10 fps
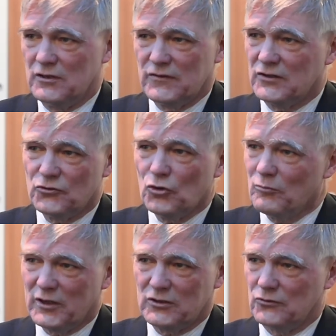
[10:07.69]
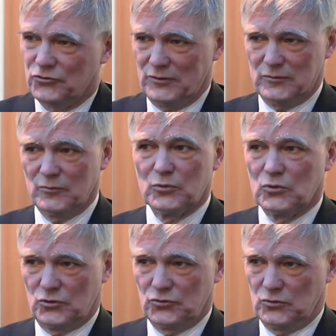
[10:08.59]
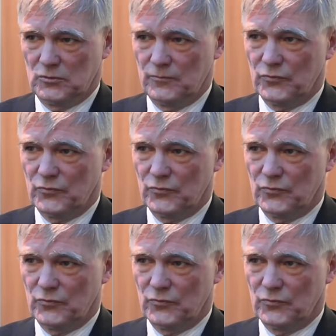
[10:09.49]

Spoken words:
that is not my concept of a board at all.